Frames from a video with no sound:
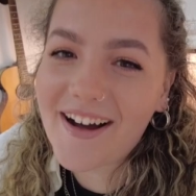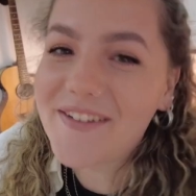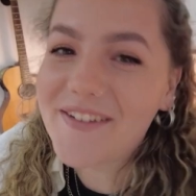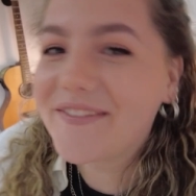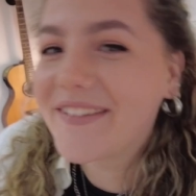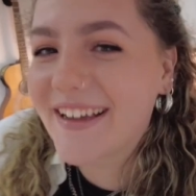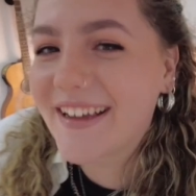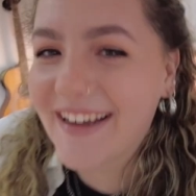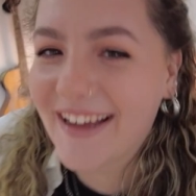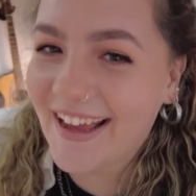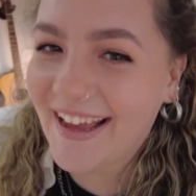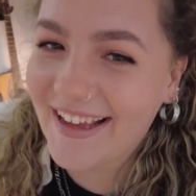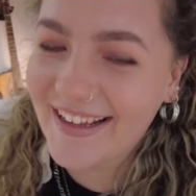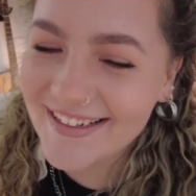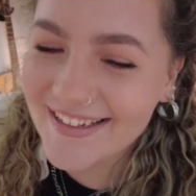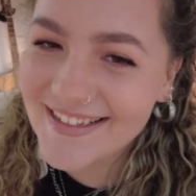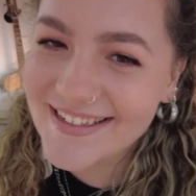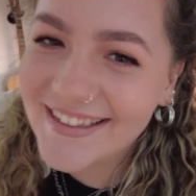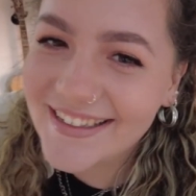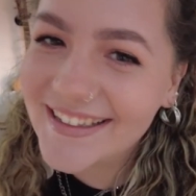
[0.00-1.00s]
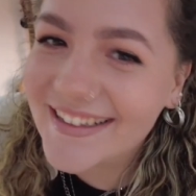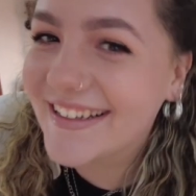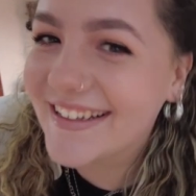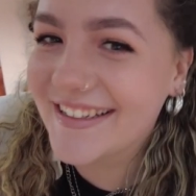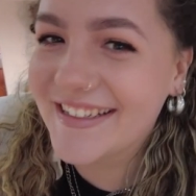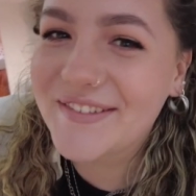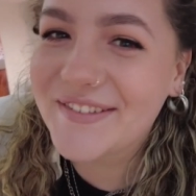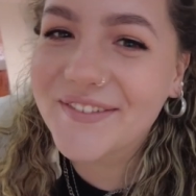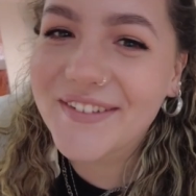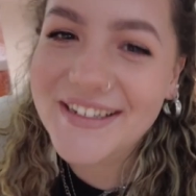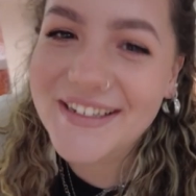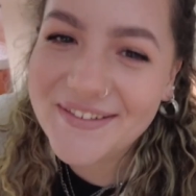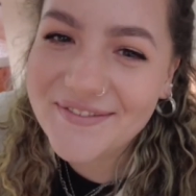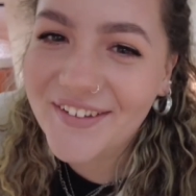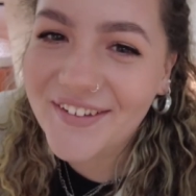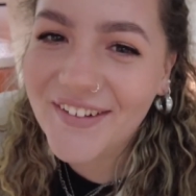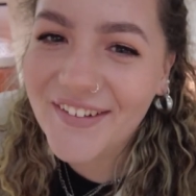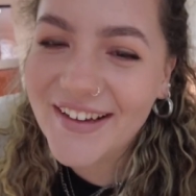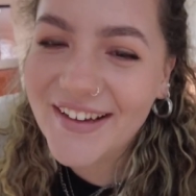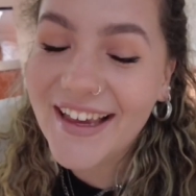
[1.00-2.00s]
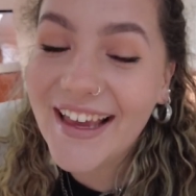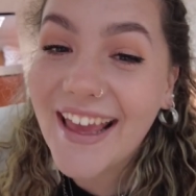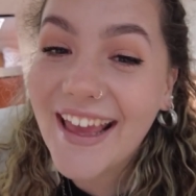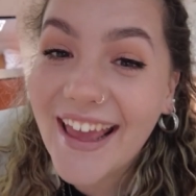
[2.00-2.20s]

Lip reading: I'm going to end this week's vlog